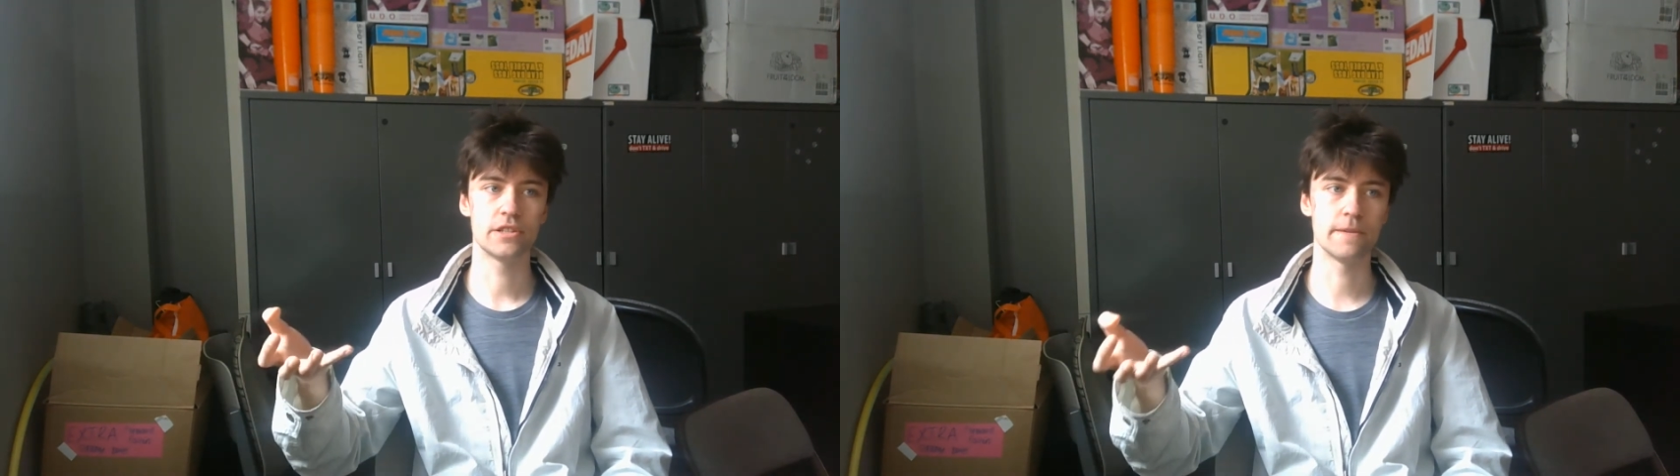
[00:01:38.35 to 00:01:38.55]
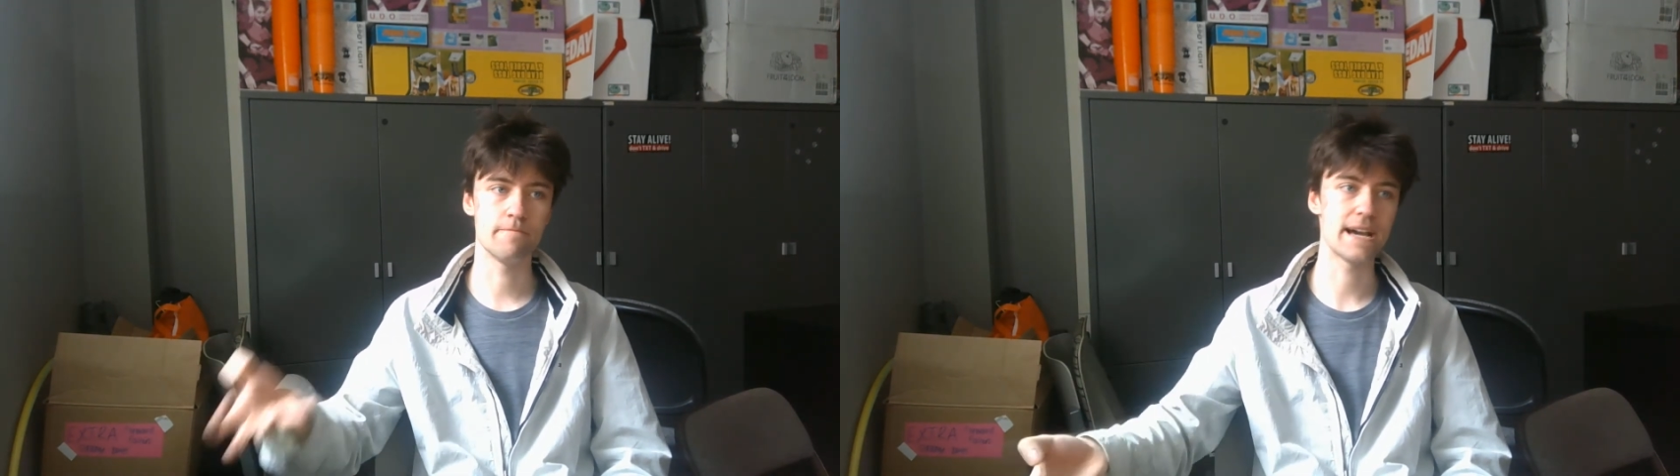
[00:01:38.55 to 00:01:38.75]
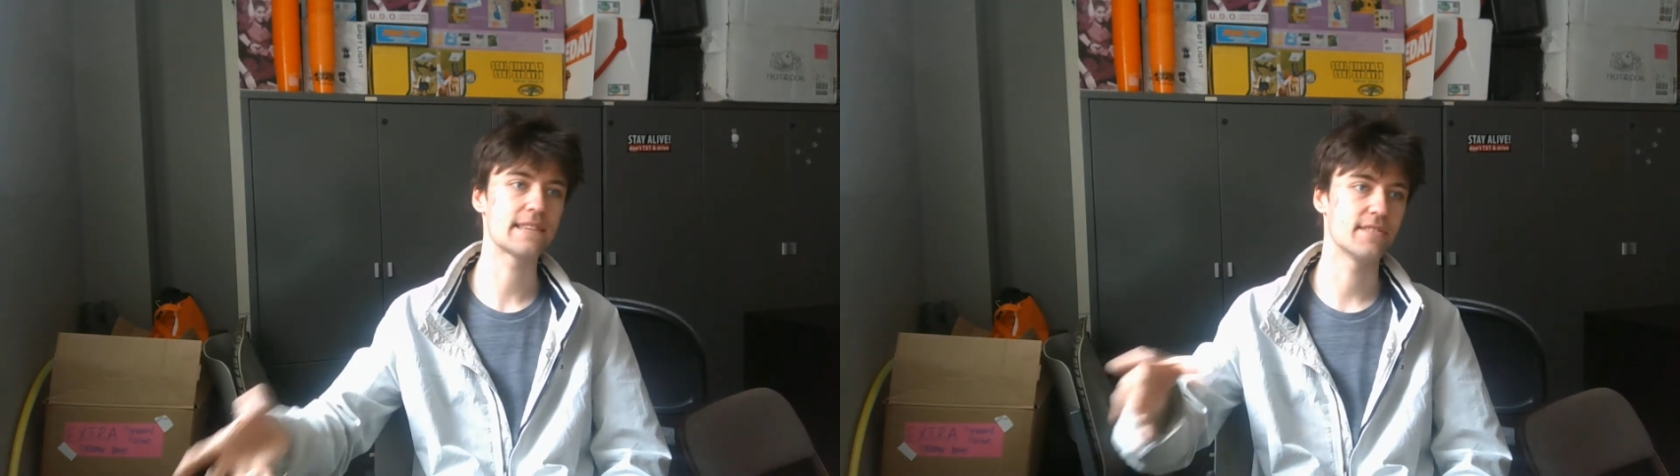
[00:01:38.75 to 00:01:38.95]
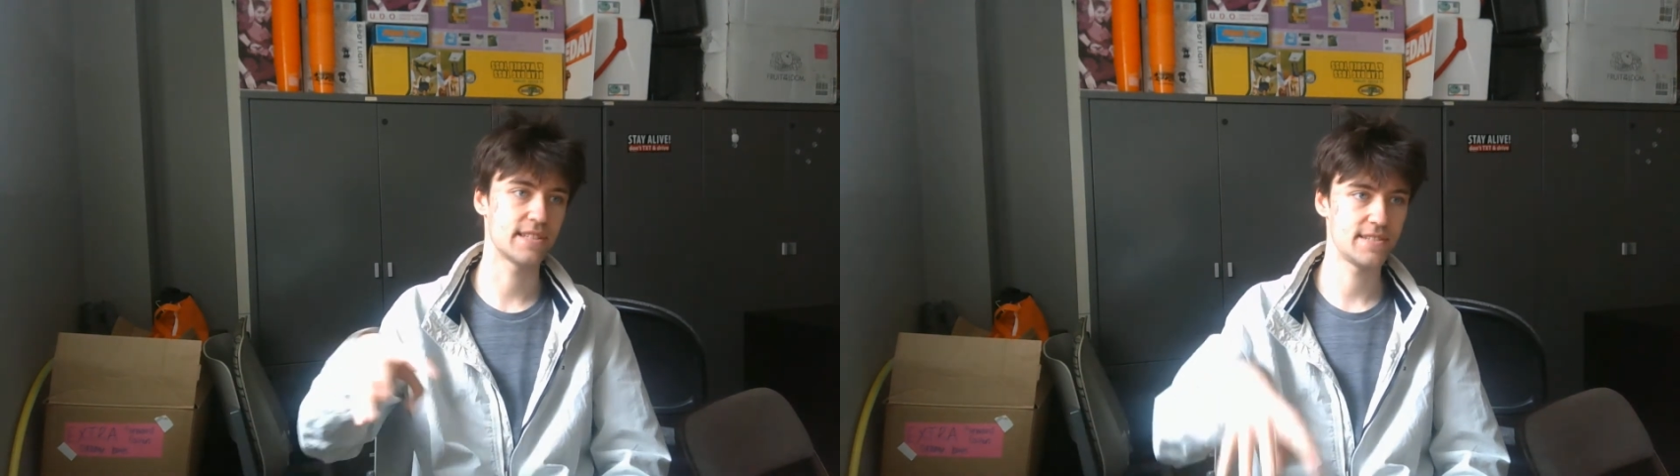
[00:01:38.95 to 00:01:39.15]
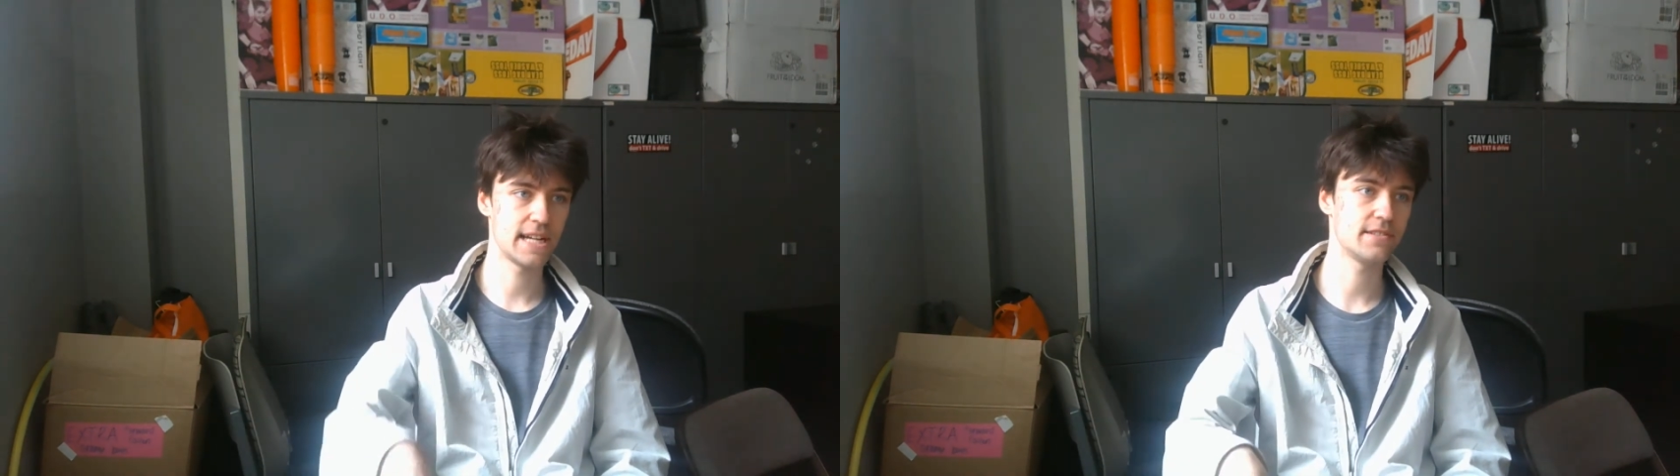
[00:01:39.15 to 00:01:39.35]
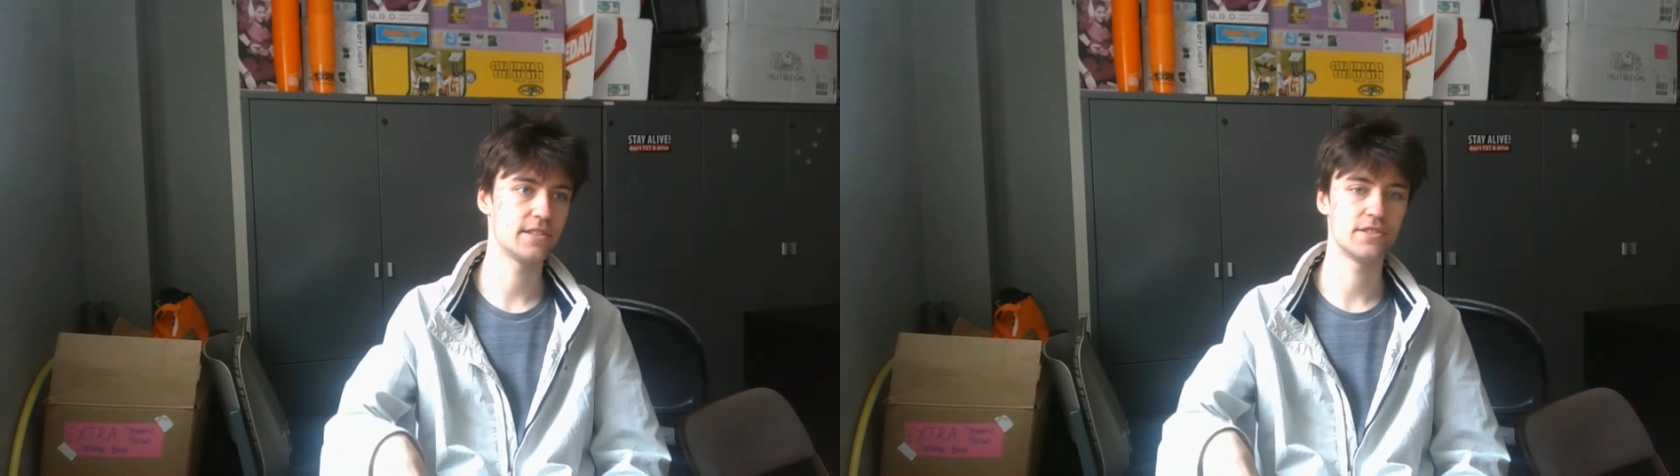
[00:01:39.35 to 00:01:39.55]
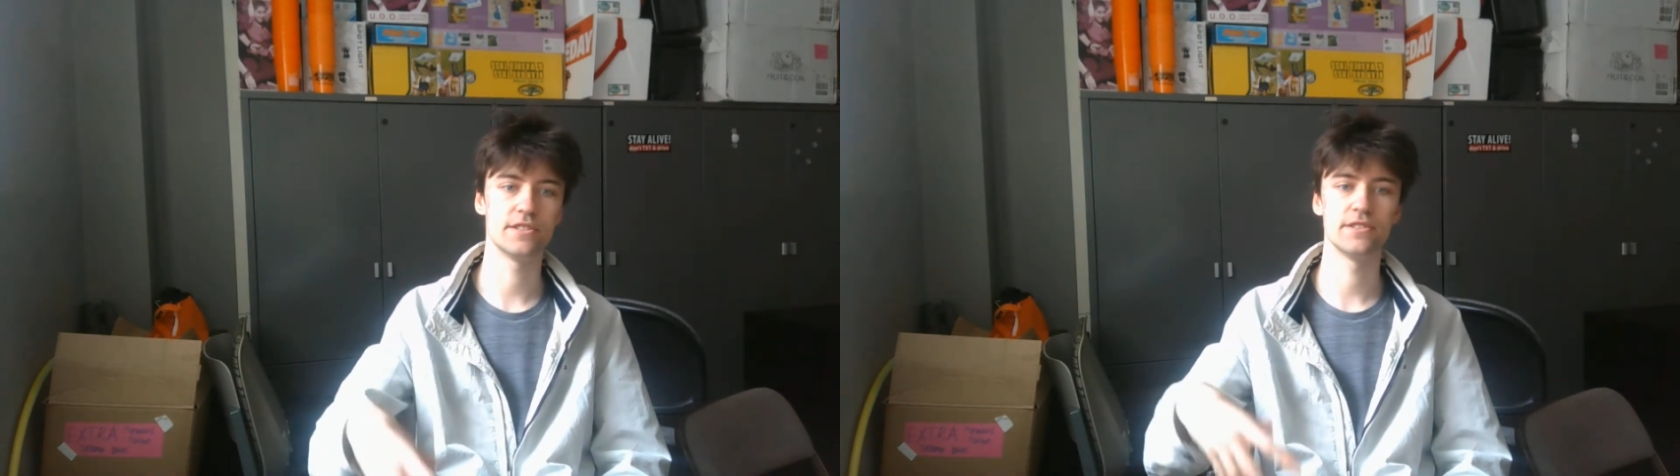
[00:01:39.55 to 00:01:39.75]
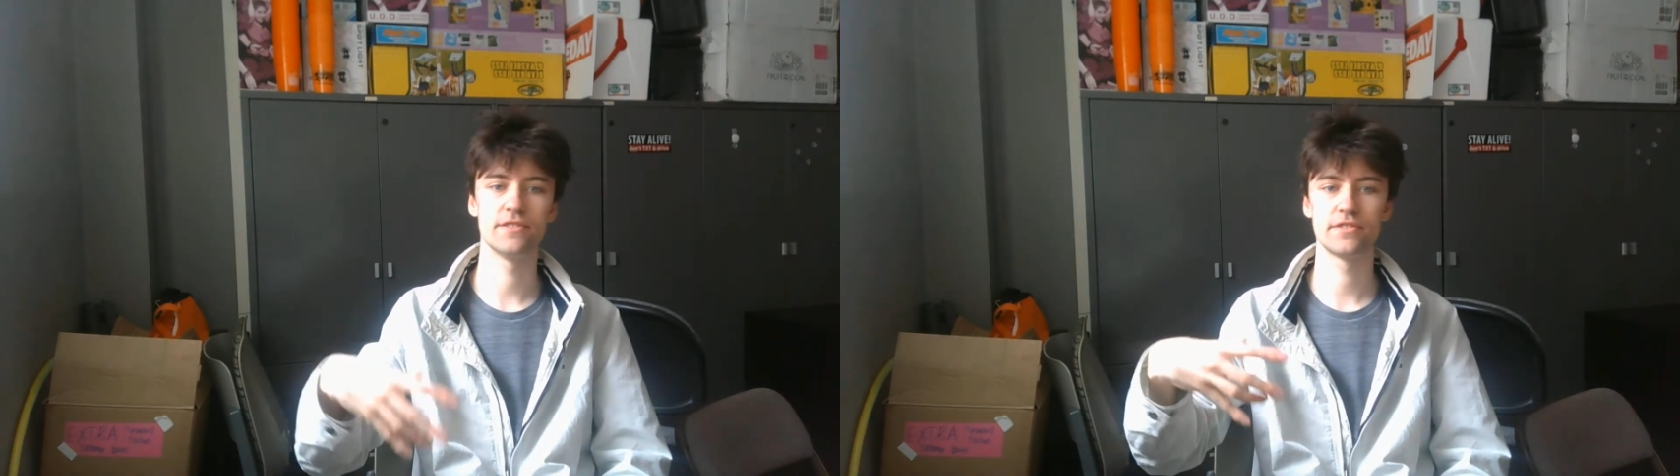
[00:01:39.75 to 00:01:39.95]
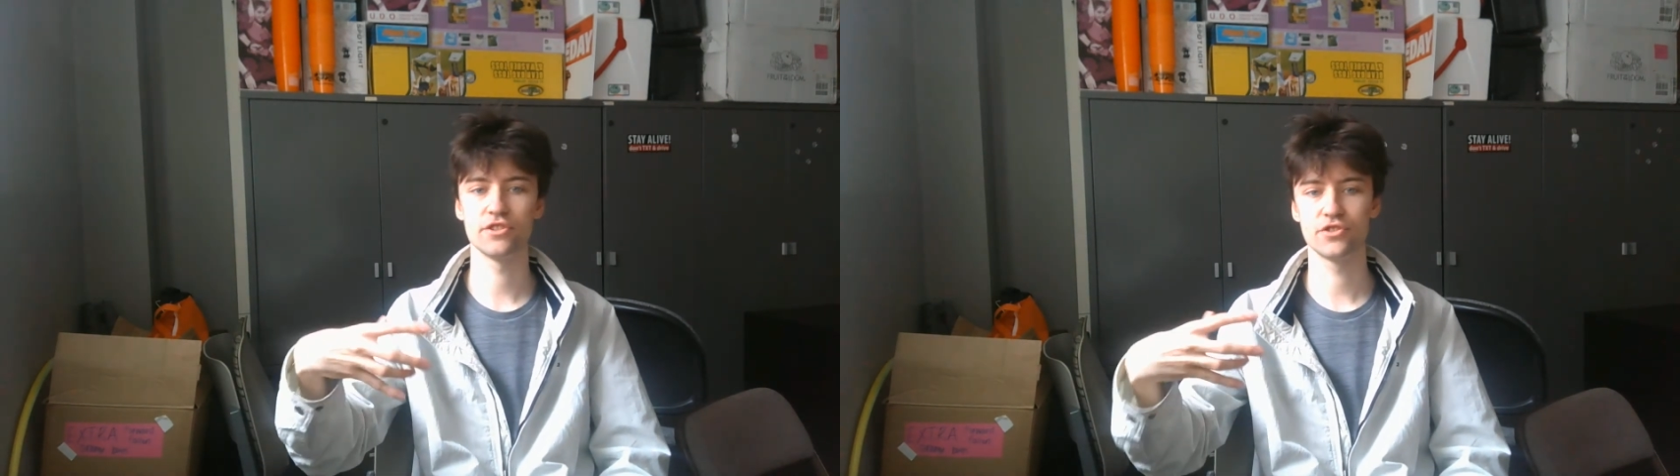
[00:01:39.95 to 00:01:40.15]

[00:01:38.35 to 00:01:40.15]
to make the sentences